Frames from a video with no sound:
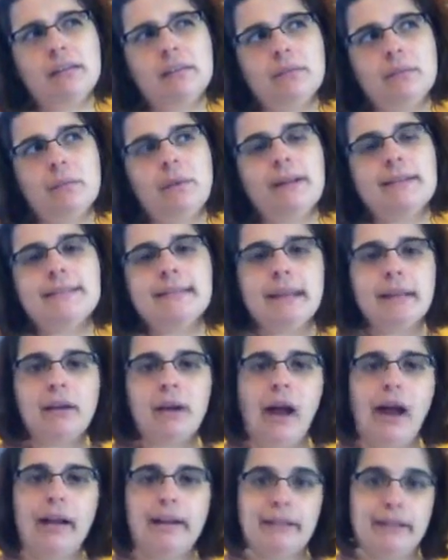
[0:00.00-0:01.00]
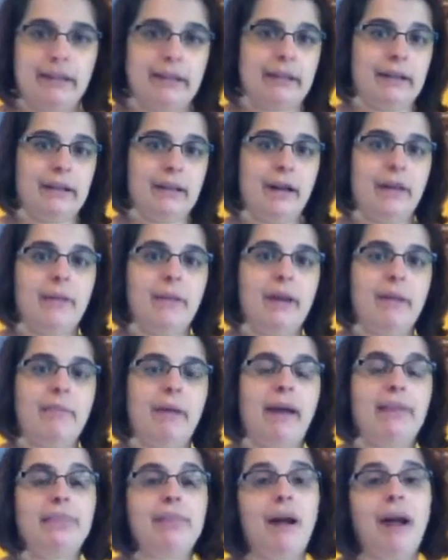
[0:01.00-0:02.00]
once I got knitted on them,
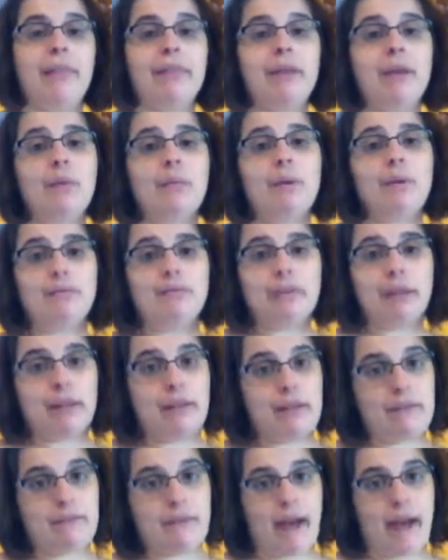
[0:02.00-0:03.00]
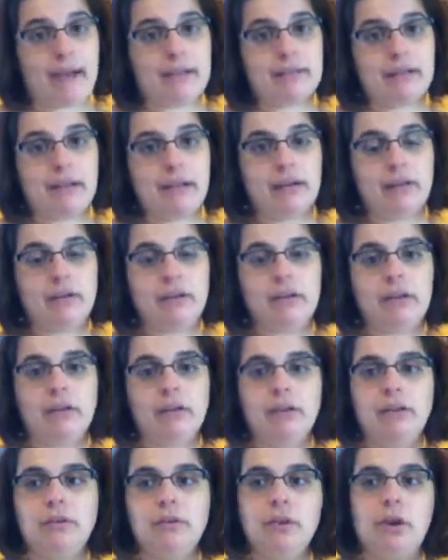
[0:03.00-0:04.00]
I thought it went really fast. And,
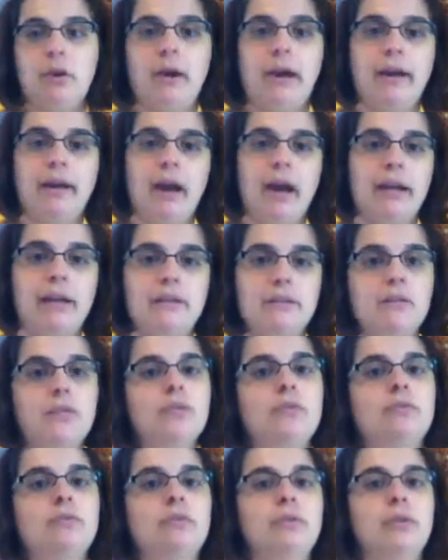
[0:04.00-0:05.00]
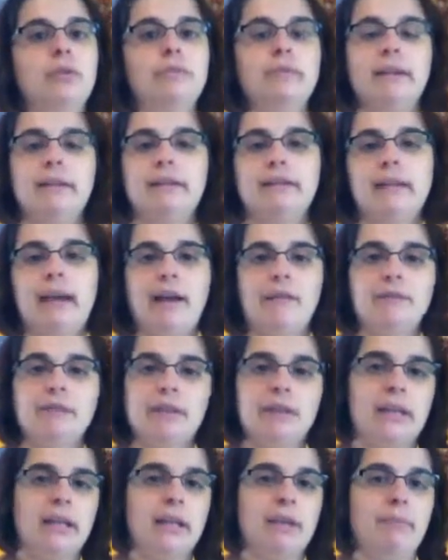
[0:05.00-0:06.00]
you know, I got into the groove. I didn't have to
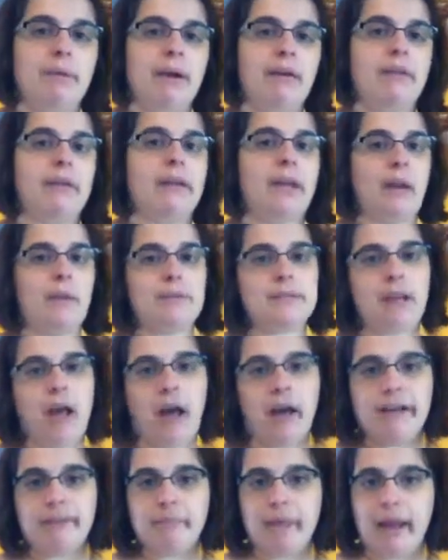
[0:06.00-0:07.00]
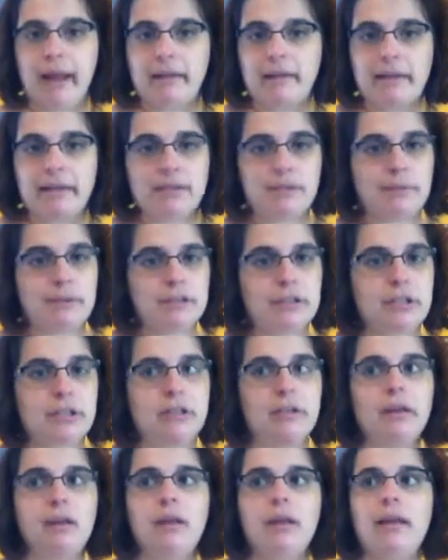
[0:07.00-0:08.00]
think about it. I was automatically
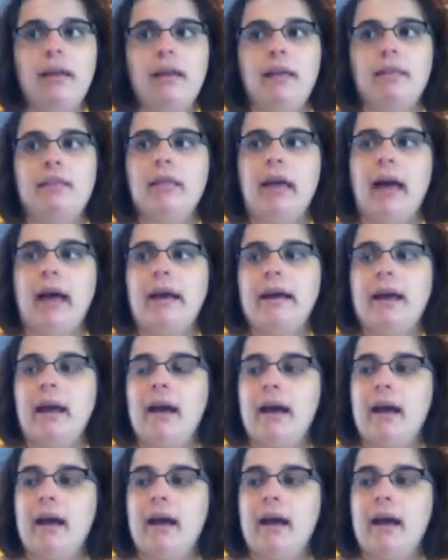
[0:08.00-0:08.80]
switching that